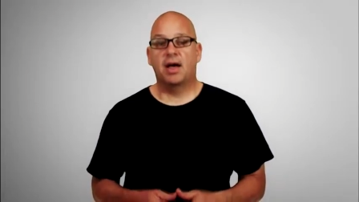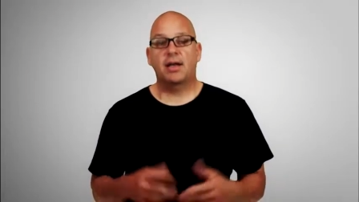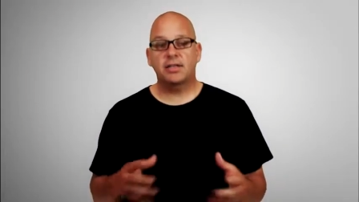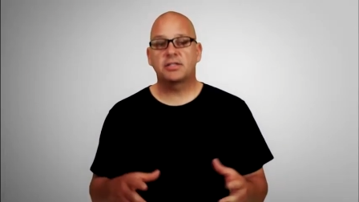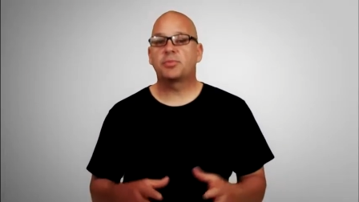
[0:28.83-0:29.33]

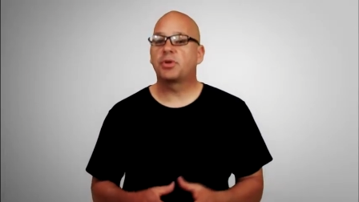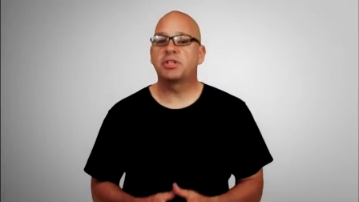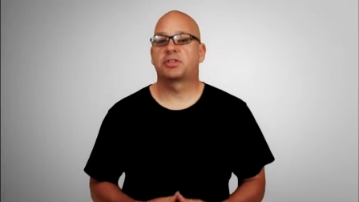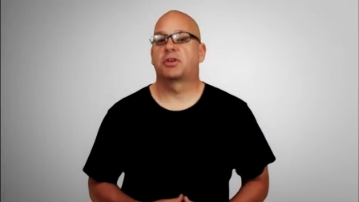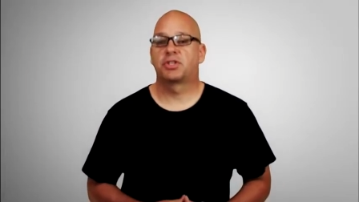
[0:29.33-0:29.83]
I did some
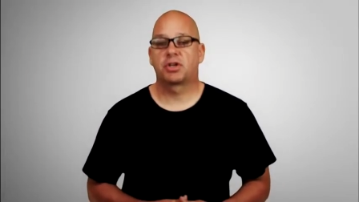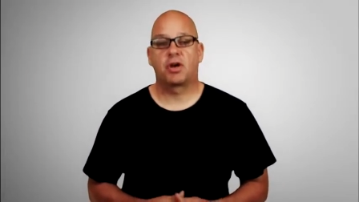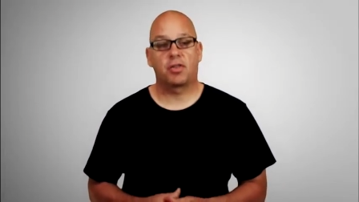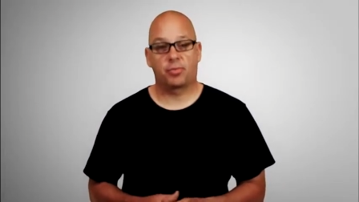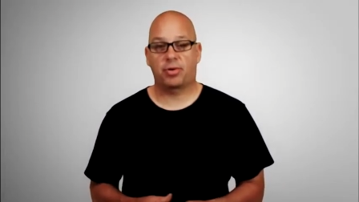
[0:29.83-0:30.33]
research on
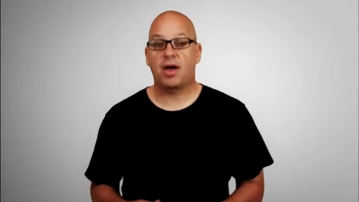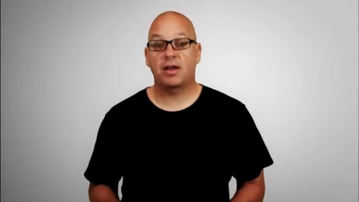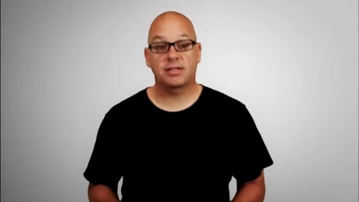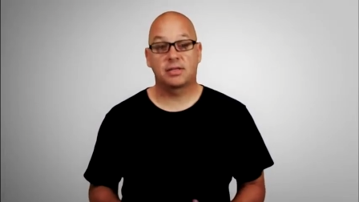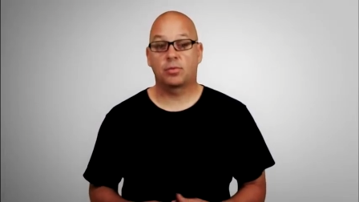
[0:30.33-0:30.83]
all the
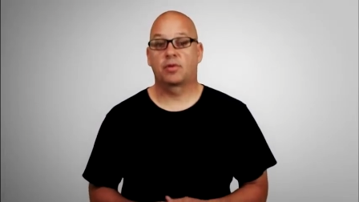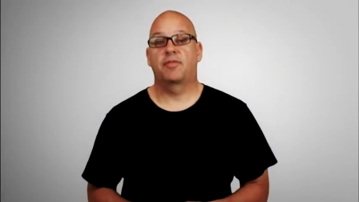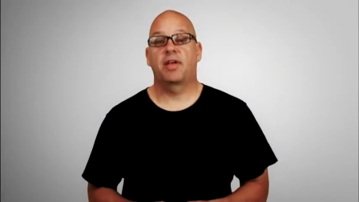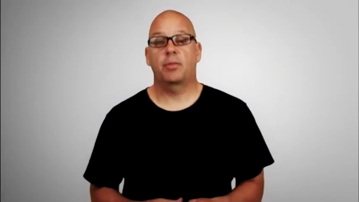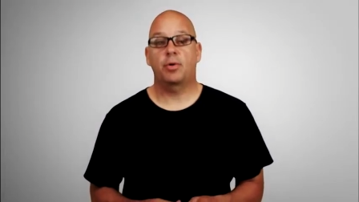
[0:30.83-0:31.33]
products that were
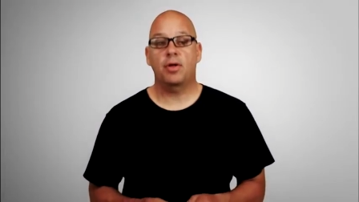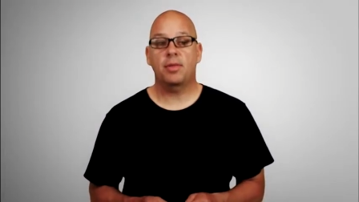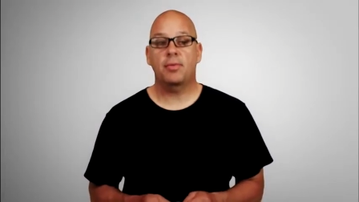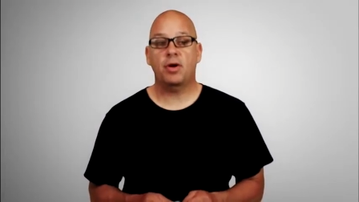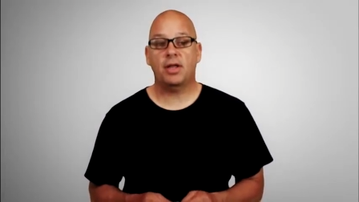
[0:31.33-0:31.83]
available on
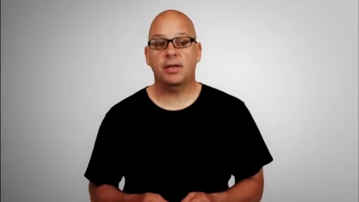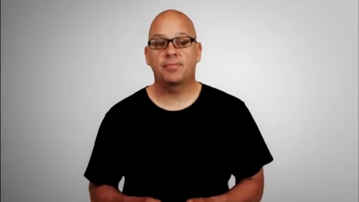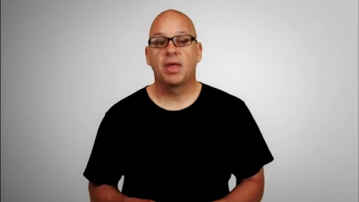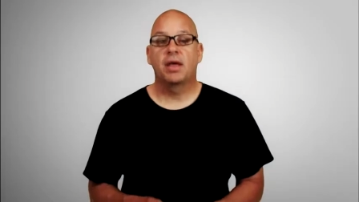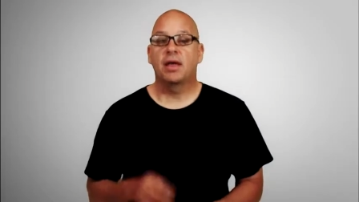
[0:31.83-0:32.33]
the
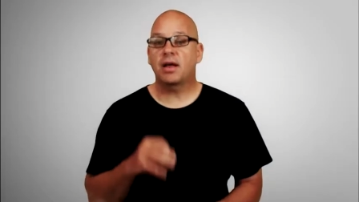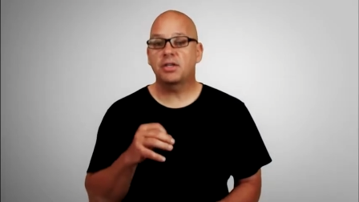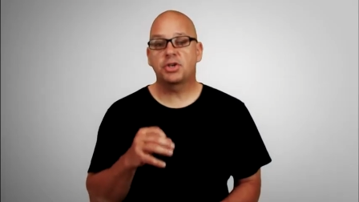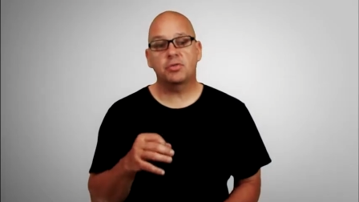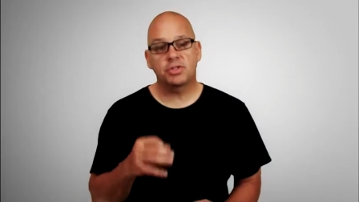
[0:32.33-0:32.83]
market, and I
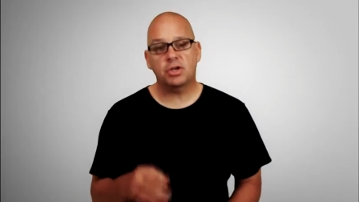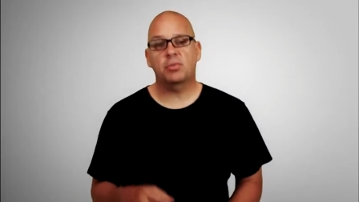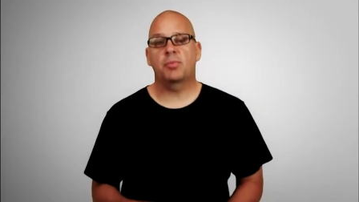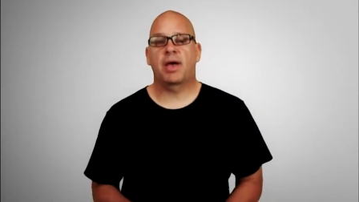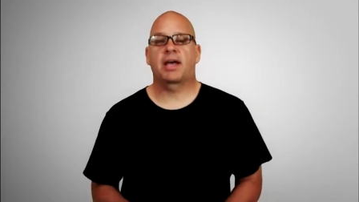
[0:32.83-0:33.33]
chose
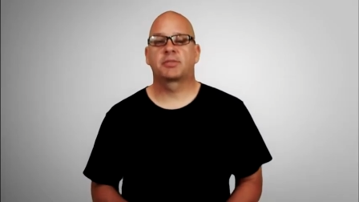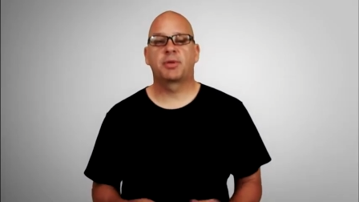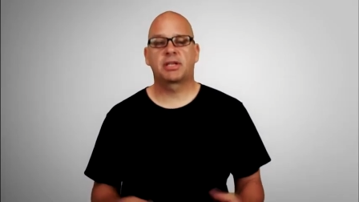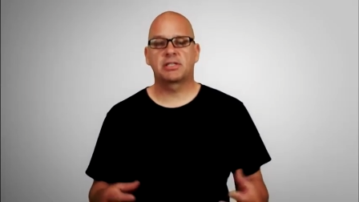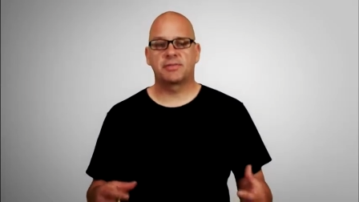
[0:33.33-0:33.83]
Derminax
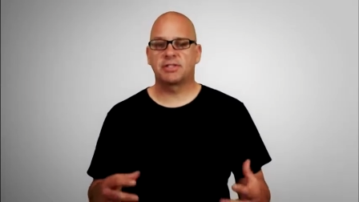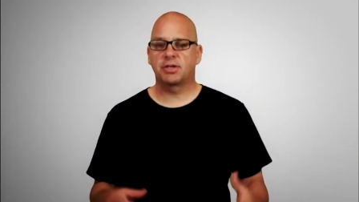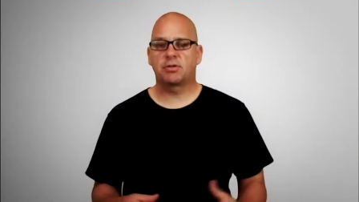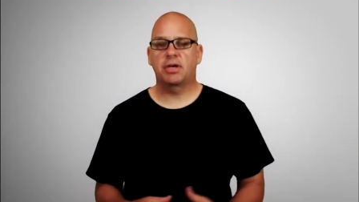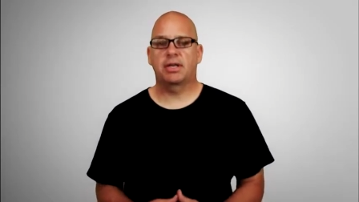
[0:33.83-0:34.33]
because of its
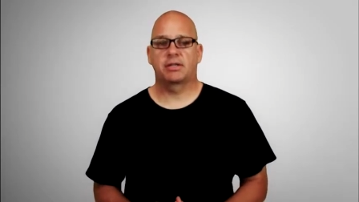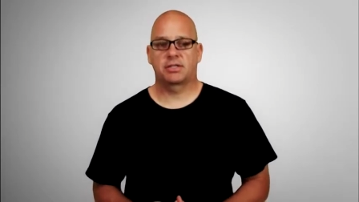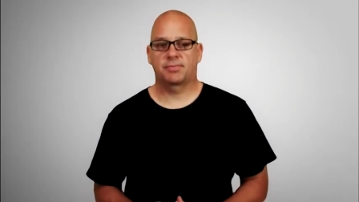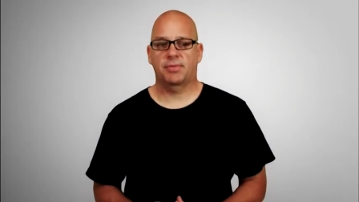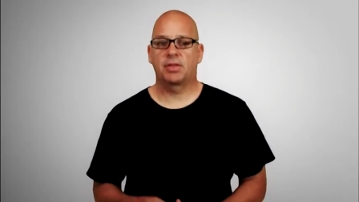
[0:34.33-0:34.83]

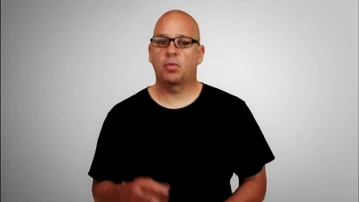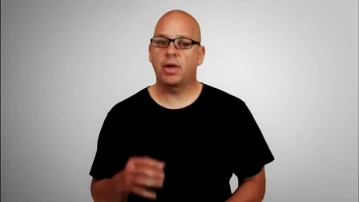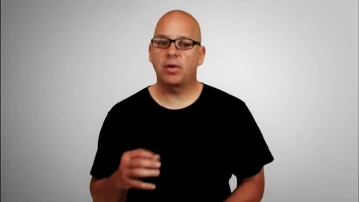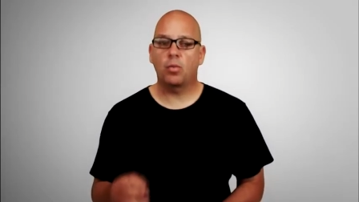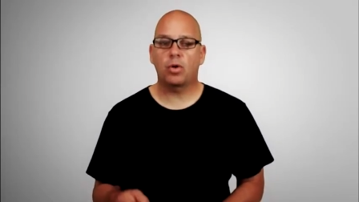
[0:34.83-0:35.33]
ingredients and the
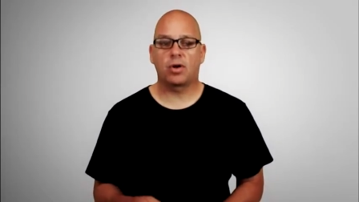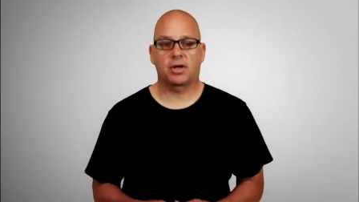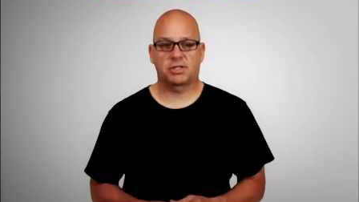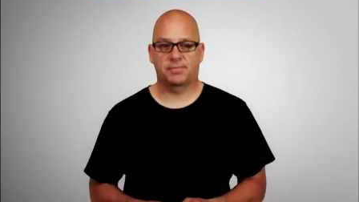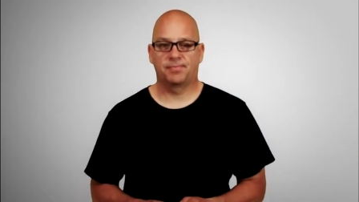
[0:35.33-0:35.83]
way it
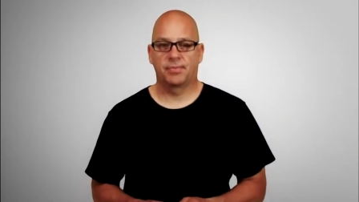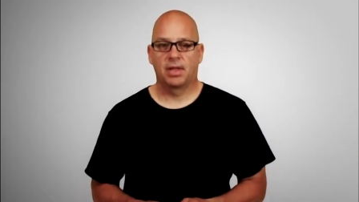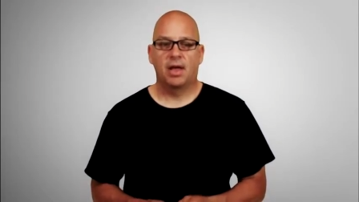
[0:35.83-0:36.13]
works.